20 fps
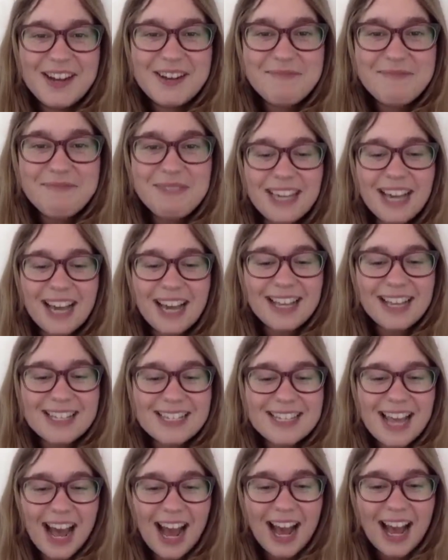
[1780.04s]

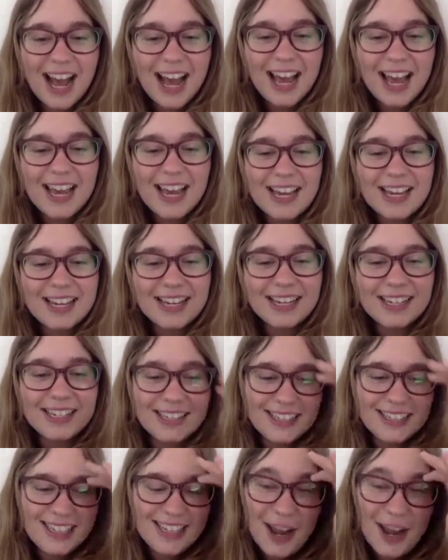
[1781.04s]
Because I,
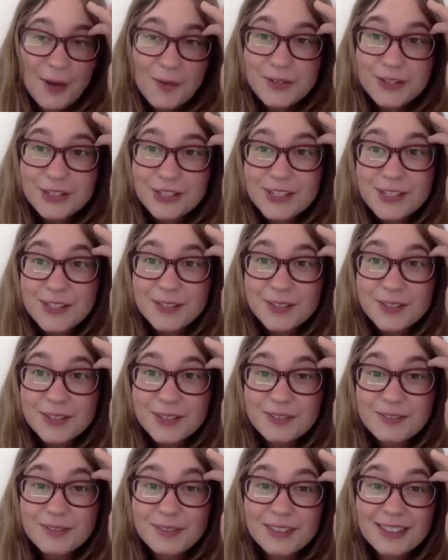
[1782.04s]
you know, was just
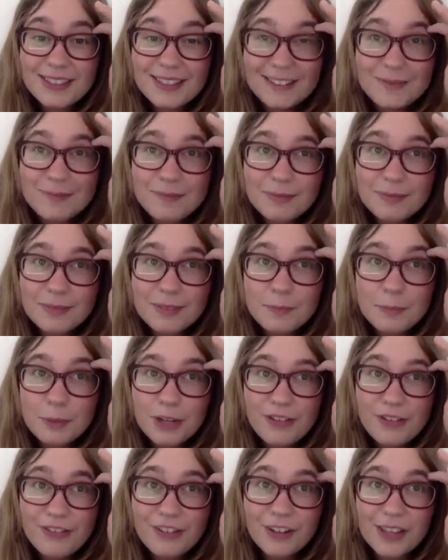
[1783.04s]

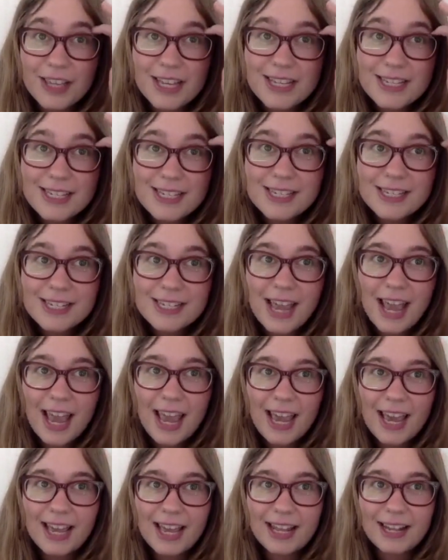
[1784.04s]
pretty fearless.
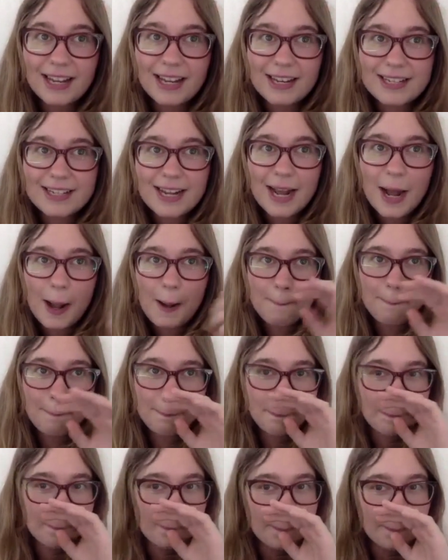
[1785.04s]
And
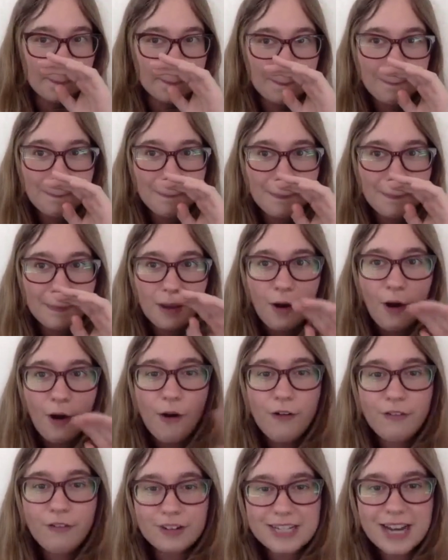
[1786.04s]

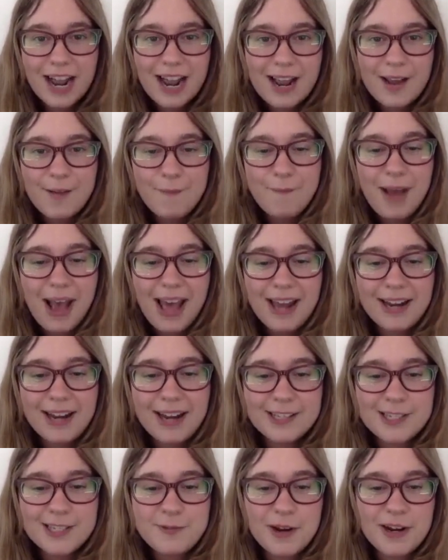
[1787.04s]
over time had
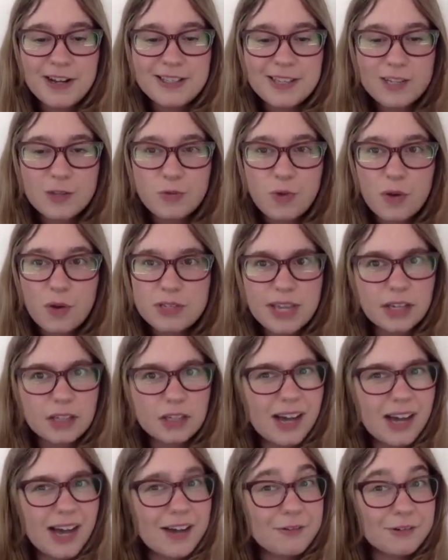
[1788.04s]
experiences where I was like,
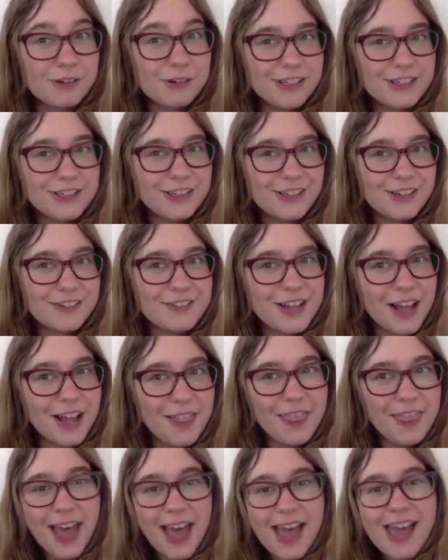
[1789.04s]
I really shouldn't have
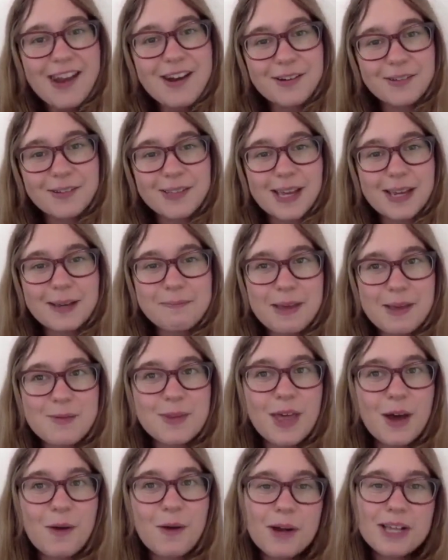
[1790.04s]
done that, or like maybe
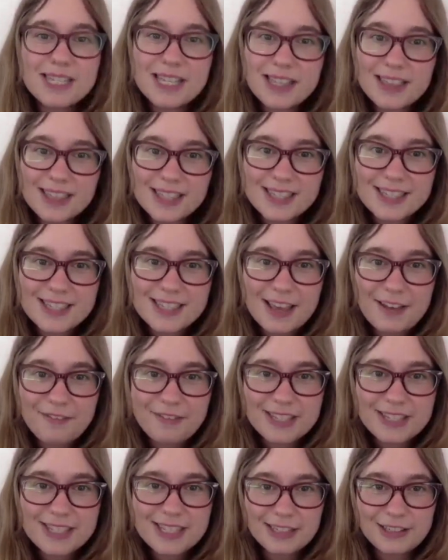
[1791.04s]
that wasn't the
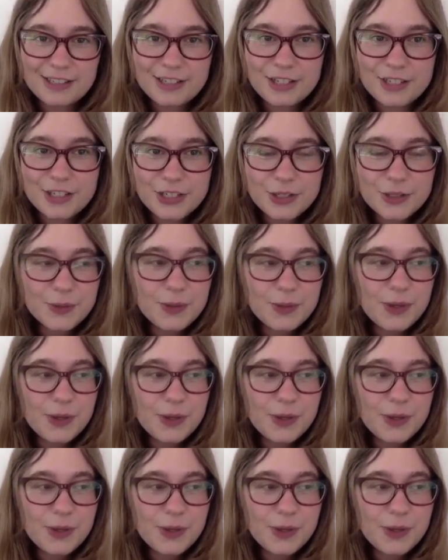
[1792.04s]
safest thing to do.